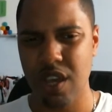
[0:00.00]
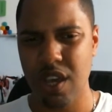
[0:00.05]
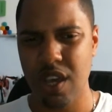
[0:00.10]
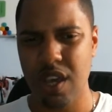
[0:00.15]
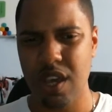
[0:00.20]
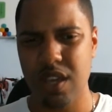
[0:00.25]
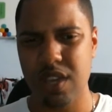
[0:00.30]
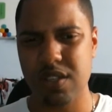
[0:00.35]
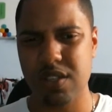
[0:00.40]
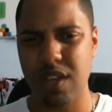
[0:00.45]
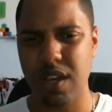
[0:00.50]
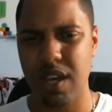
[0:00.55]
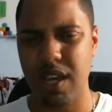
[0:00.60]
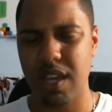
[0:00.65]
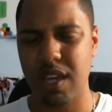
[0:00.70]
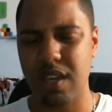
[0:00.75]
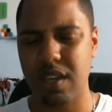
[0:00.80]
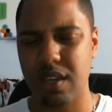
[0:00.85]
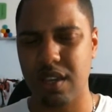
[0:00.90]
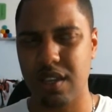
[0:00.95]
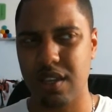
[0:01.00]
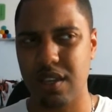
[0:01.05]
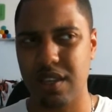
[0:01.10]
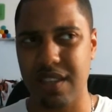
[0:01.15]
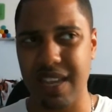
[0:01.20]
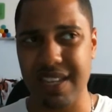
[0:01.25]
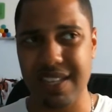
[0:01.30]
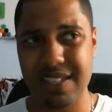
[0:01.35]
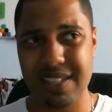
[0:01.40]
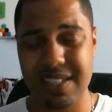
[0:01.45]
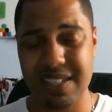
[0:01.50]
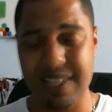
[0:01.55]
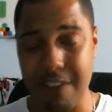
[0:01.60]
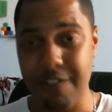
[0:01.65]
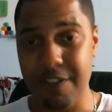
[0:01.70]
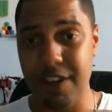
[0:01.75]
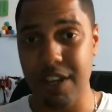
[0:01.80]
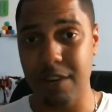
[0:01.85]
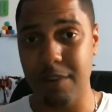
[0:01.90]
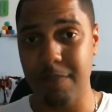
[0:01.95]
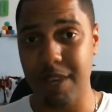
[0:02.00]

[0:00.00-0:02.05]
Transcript: It's like, that's definitely going